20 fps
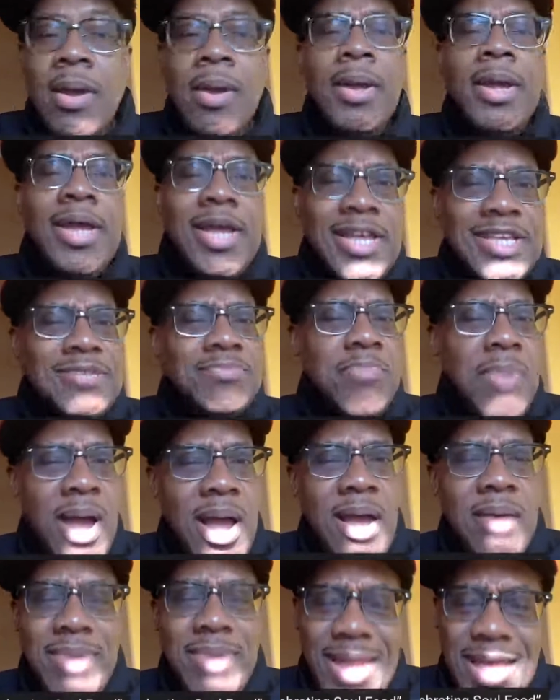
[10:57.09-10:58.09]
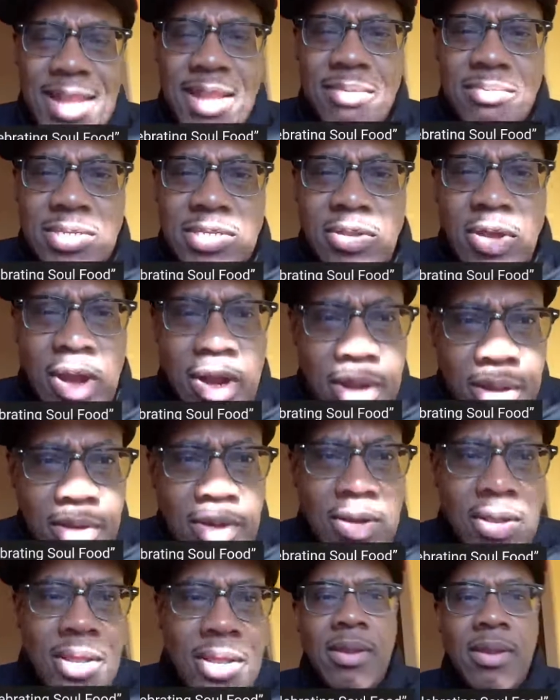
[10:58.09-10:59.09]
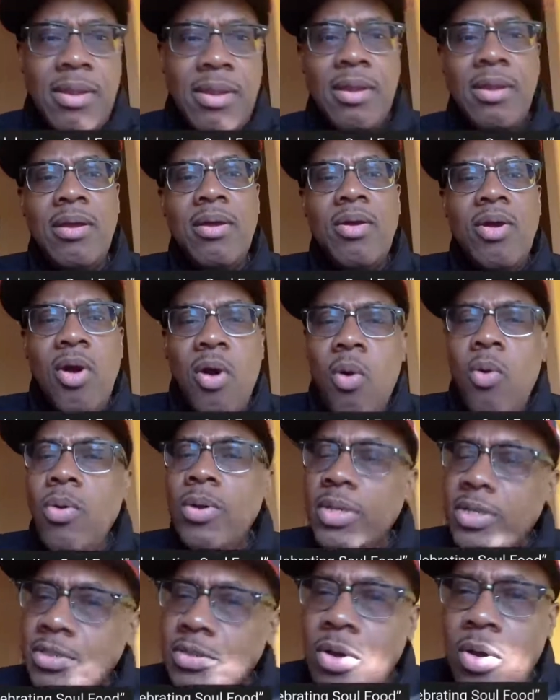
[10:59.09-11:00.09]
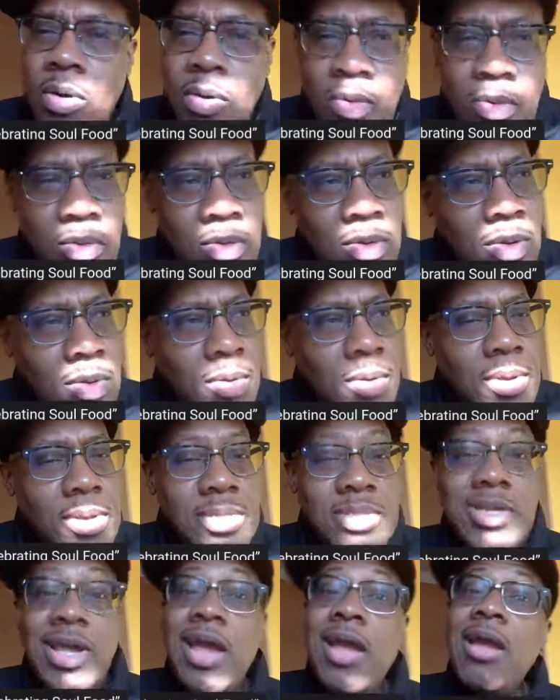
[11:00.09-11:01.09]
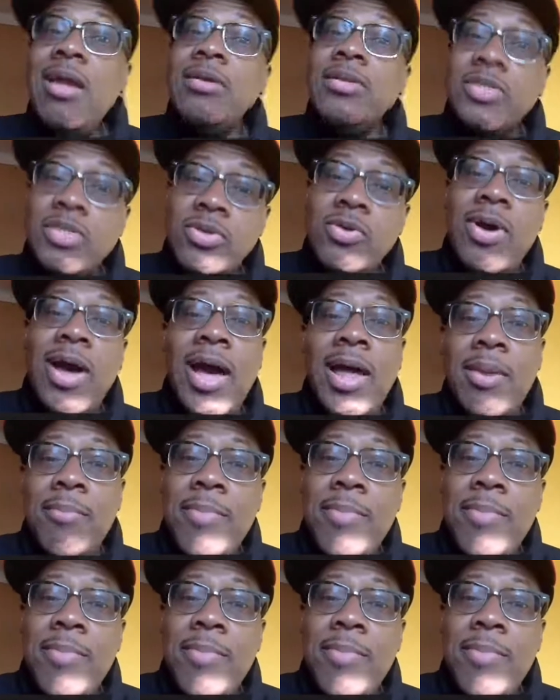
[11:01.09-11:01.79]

His mom let him start cooking on his own. Terrence knew how to